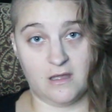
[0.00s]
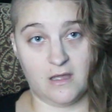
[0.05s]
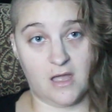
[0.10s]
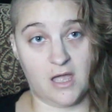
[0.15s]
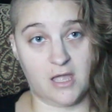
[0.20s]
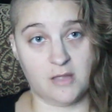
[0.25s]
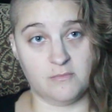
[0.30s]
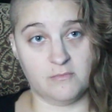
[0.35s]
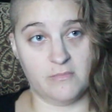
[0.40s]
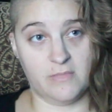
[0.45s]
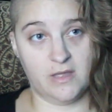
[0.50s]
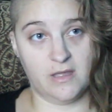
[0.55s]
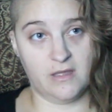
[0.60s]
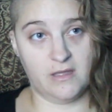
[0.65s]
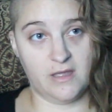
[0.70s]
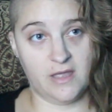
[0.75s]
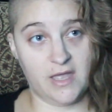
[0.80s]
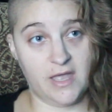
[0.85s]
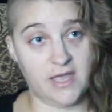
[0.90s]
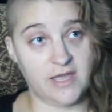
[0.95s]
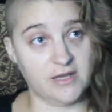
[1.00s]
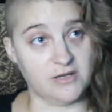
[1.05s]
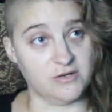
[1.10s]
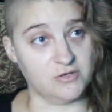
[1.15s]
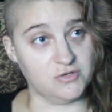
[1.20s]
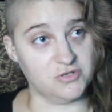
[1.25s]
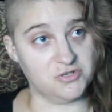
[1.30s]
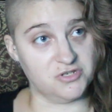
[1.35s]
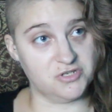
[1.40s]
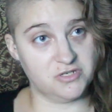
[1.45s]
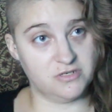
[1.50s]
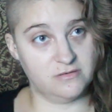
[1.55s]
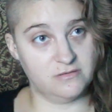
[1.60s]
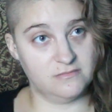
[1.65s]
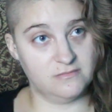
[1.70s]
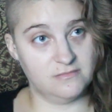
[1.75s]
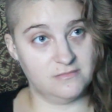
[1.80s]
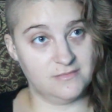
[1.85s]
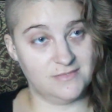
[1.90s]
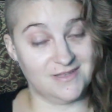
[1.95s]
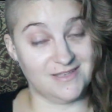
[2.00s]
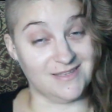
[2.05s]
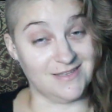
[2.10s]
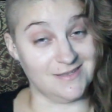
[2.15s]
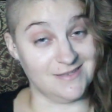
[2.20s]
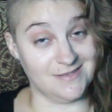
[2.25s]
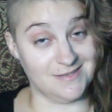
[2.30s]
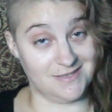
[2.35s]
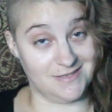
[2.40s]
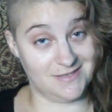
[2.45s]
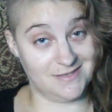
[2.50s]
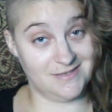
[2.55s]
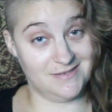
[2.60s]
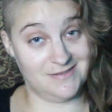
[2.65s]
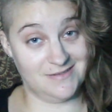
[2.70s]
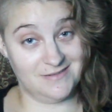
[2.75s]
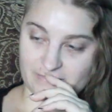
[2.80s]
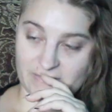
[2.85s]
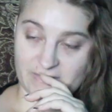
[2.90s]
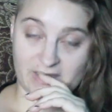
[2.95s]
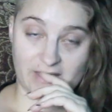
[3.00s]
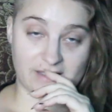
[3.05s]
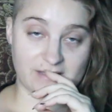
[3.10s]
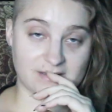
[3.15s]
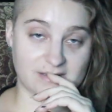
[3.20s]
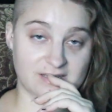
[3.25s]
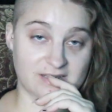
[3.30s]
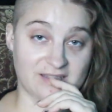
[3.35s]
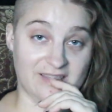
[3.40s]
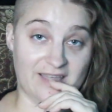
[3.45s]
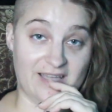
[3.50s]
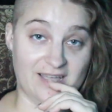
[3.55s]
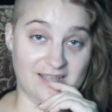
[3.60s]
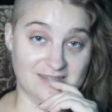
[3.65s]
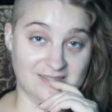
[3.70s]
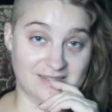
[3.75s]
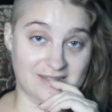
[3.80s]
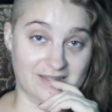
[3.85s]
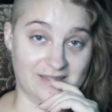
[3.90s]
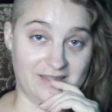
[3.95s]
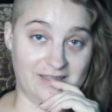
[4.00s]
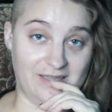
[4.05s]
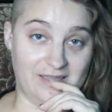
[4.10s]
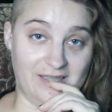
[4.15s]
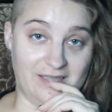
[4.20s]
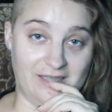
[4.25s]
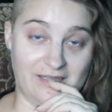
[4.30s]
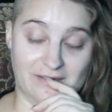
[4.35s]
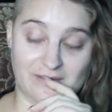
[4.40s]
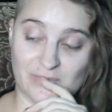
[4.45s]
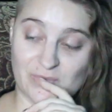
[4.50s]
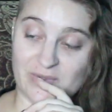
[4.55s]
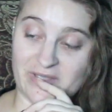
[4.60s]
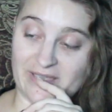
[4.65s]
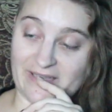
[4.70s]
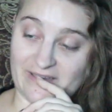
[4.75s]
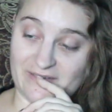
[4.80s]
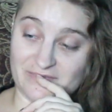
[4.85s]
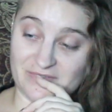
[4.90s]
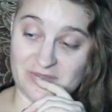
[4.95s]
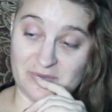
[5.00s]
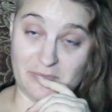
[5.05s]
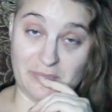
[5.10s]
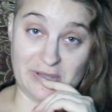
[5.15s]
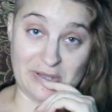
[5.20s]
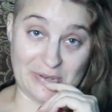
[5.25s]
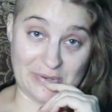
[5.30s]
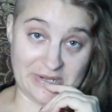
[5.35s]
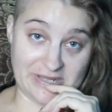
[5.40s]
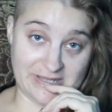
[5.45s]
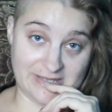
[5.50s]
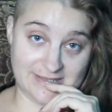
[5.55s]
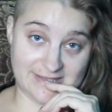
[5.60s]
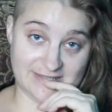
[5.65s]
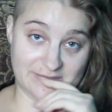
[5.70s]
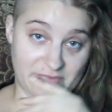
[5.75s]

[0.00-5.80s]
I'm hinge is. And lastly, we have the bonus